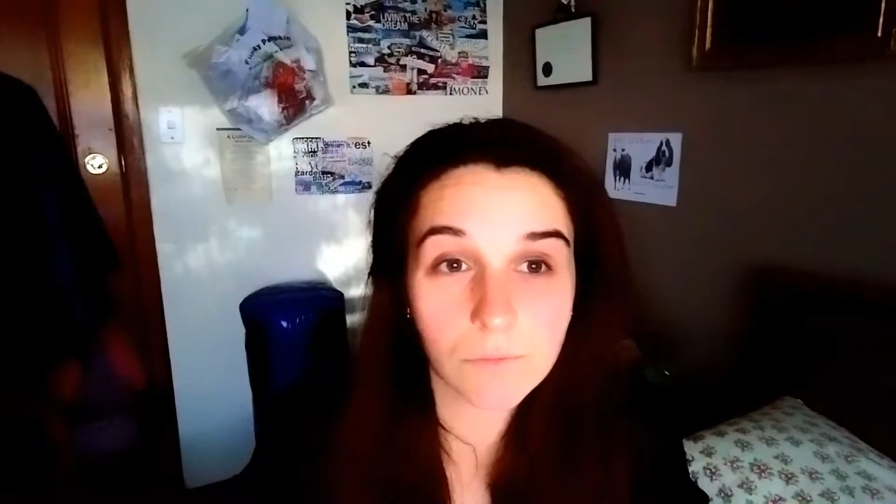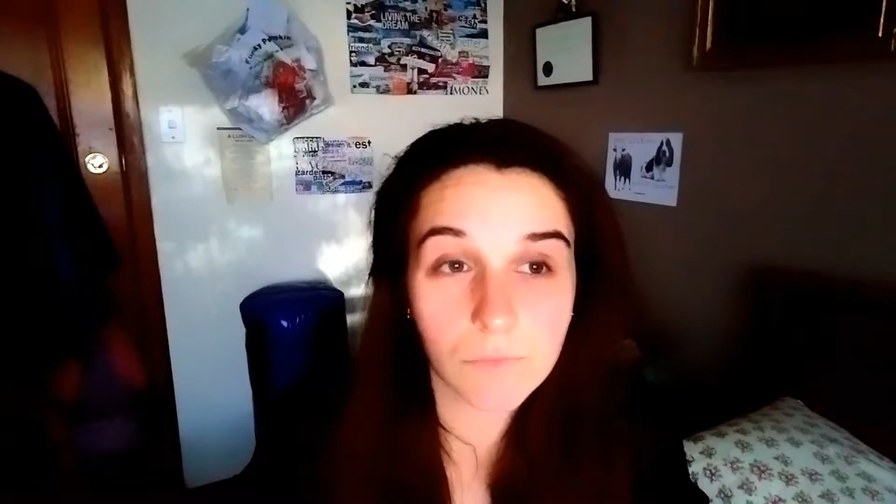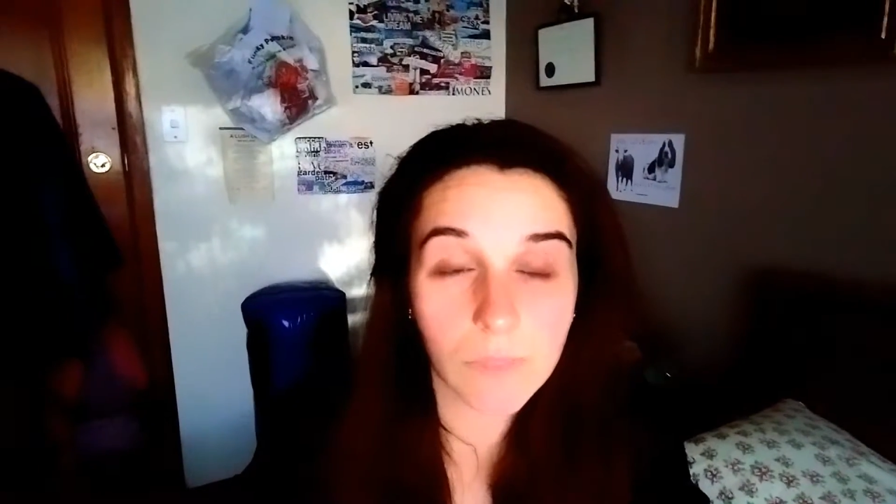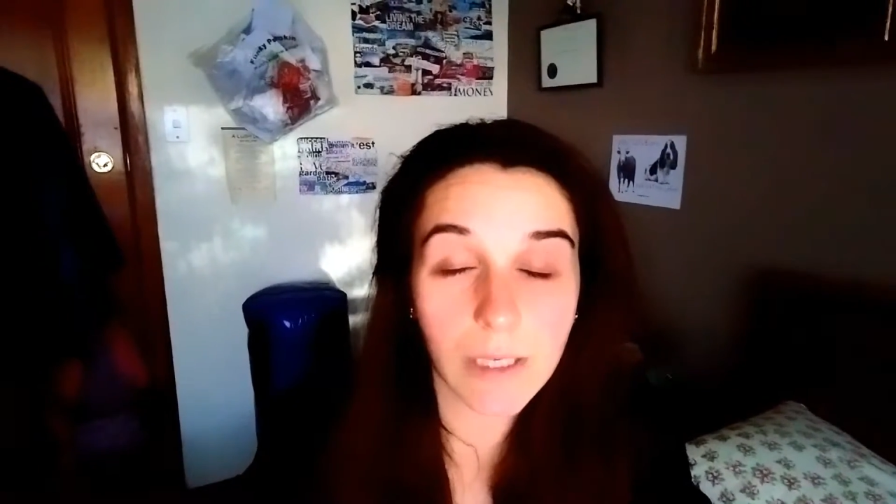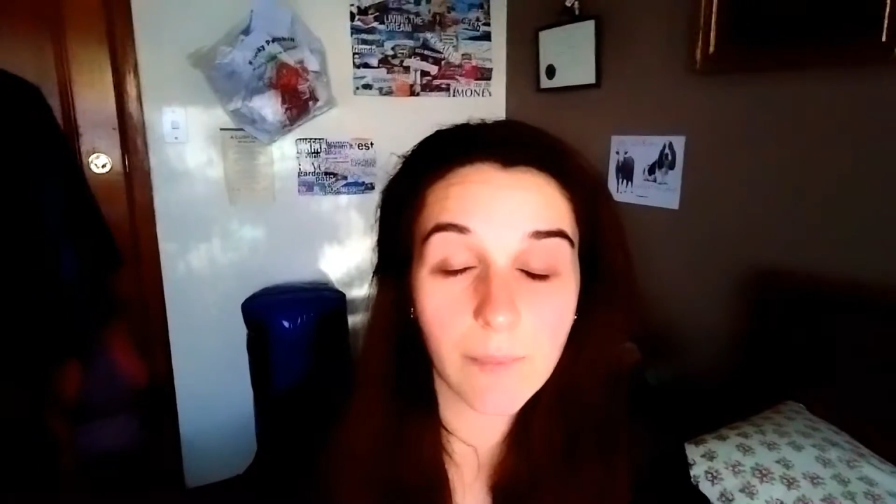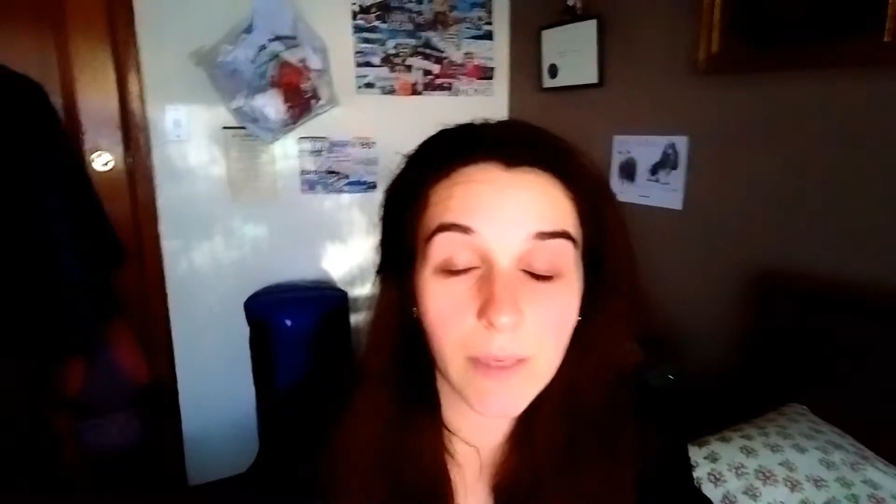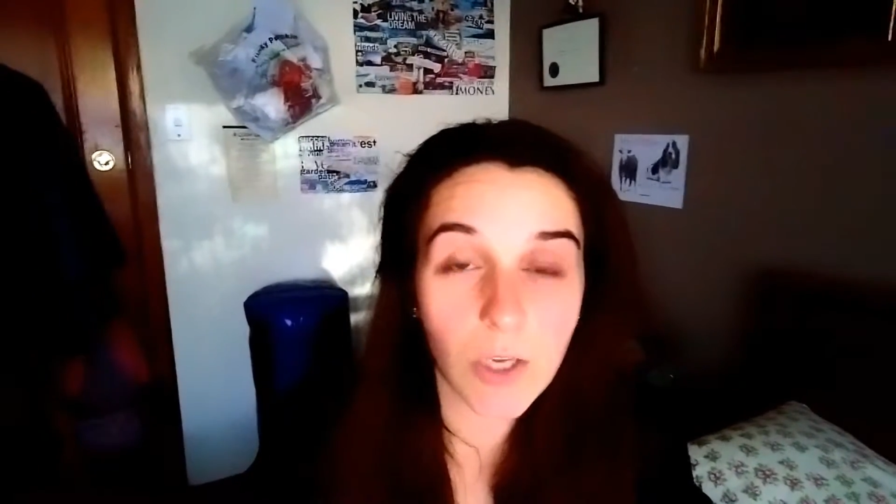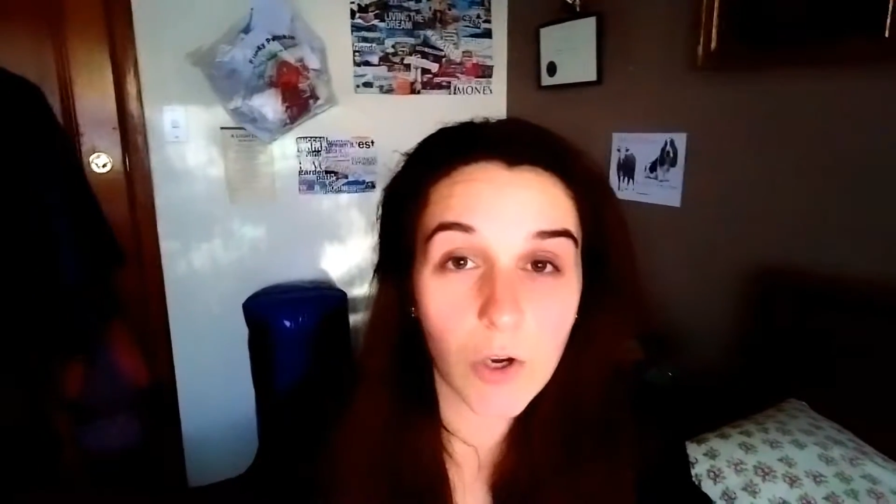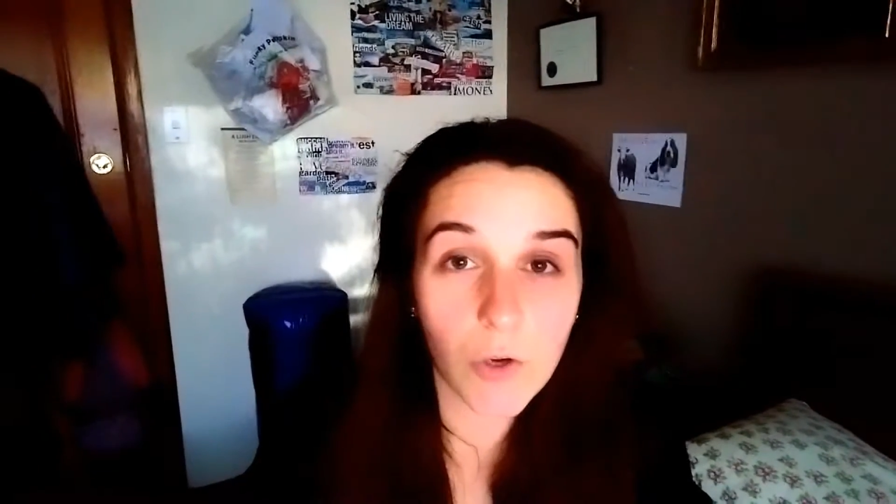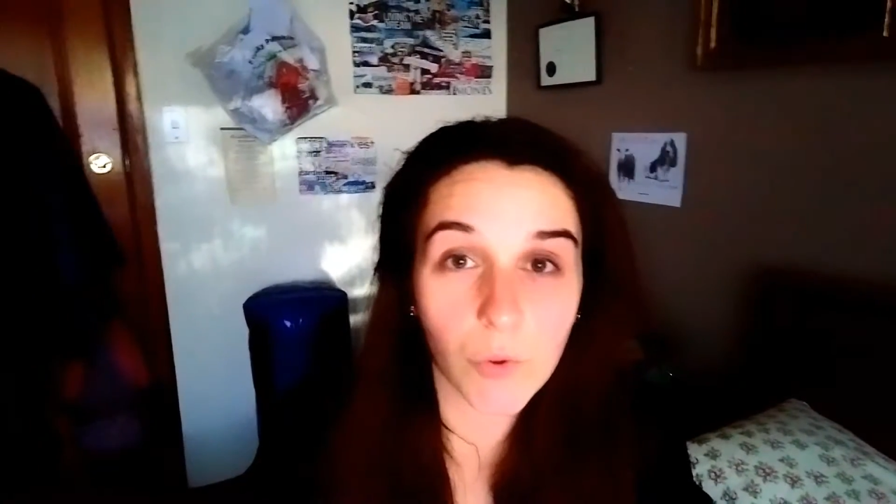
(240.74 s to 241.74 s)
let me
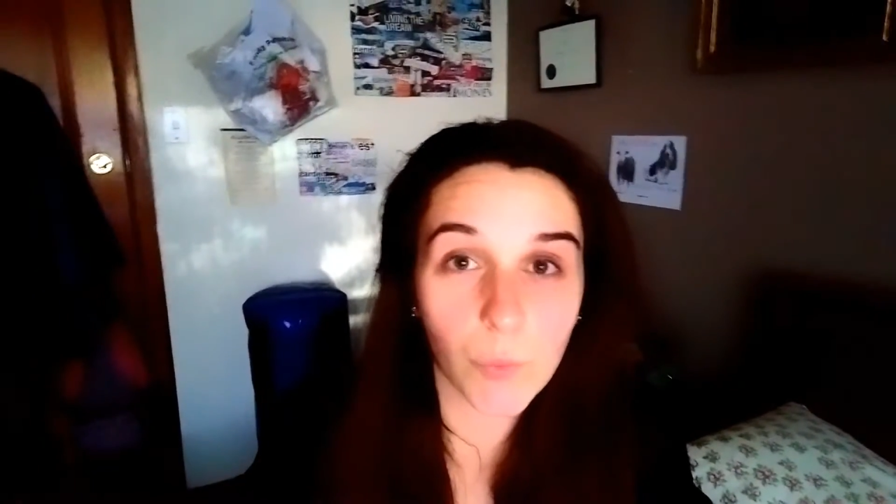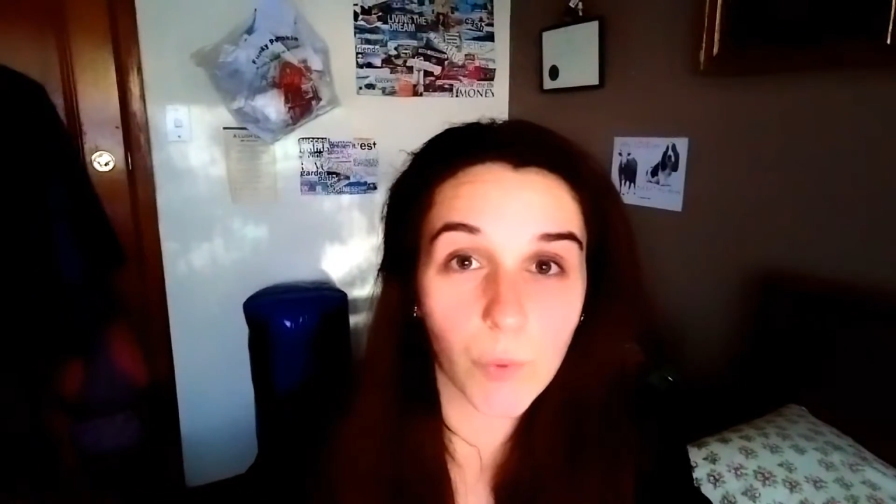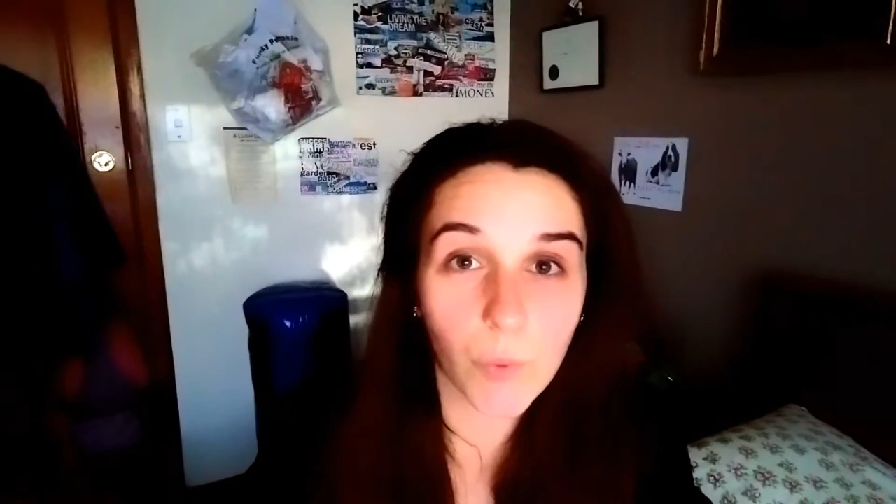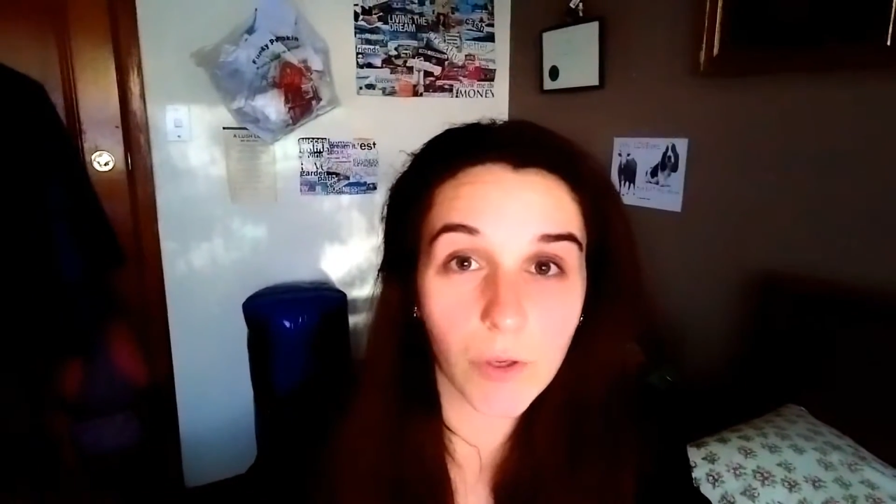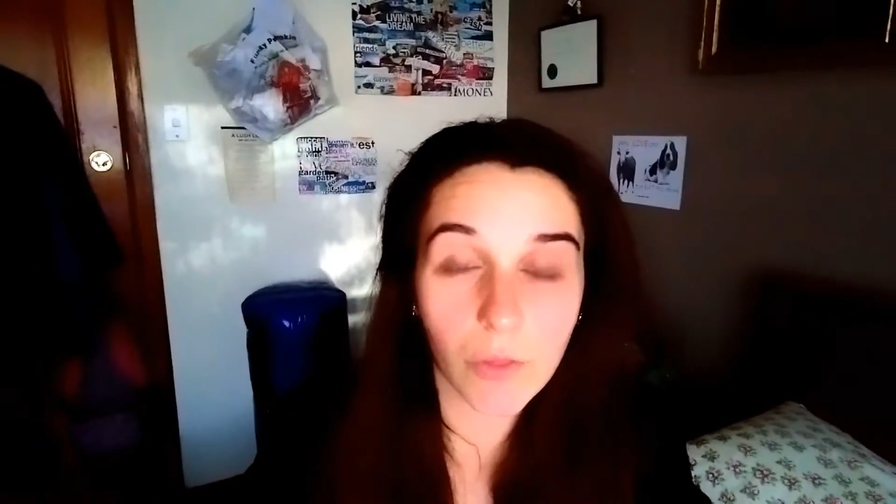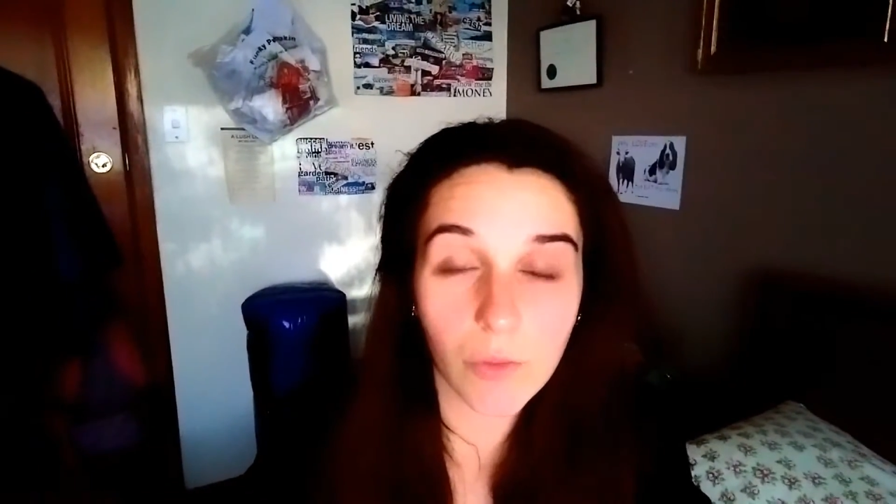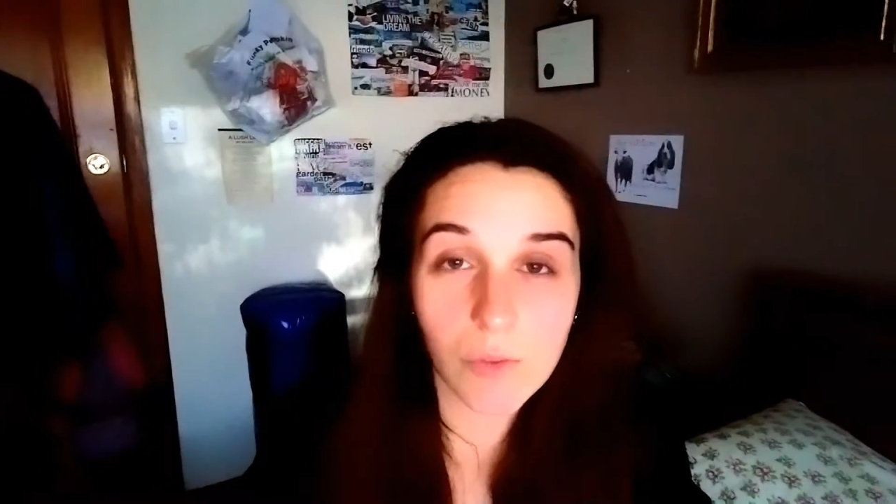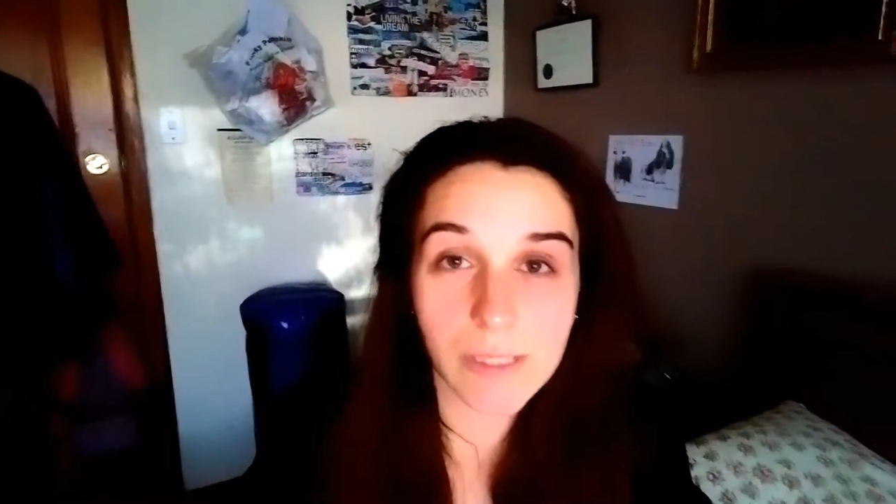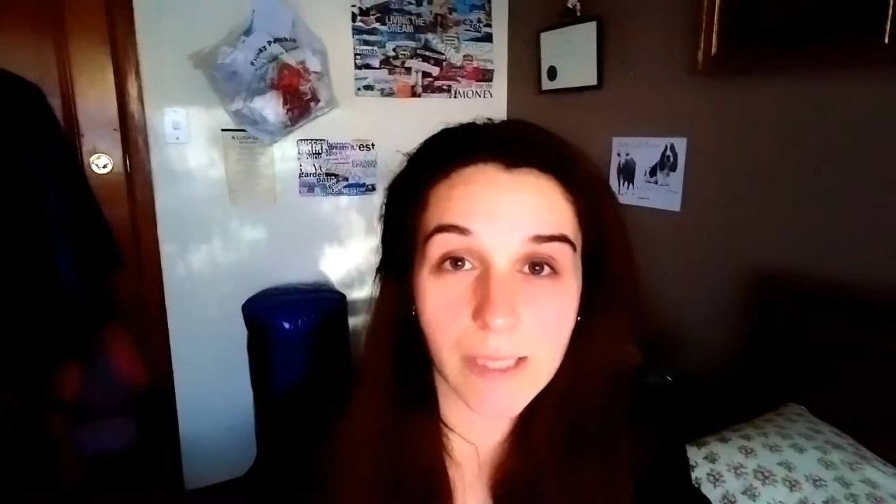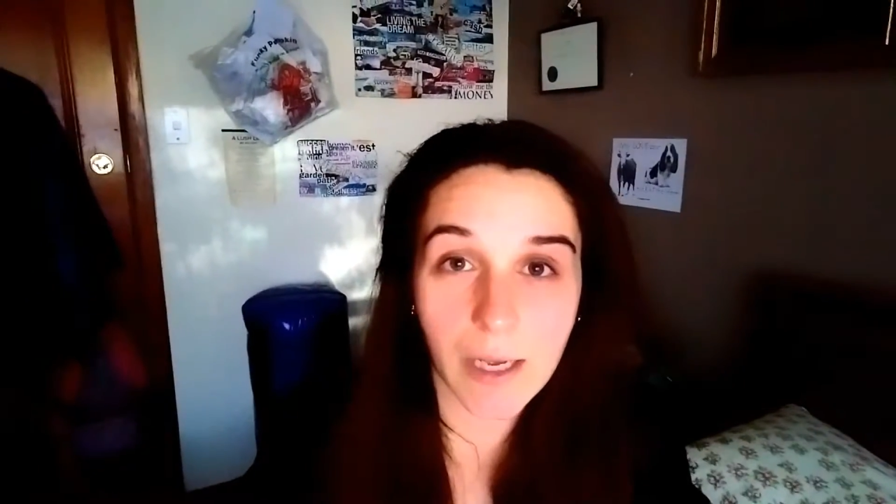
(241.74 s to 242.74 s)
know what your thoughts
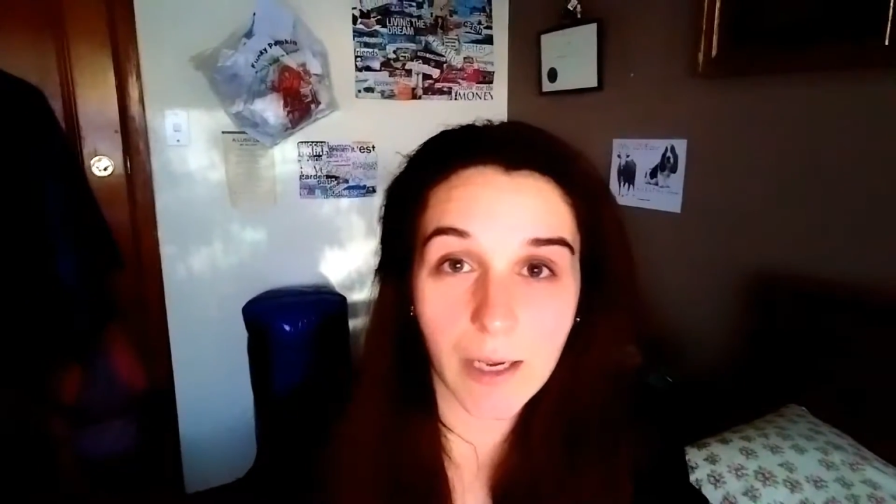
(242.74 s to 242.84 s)
are.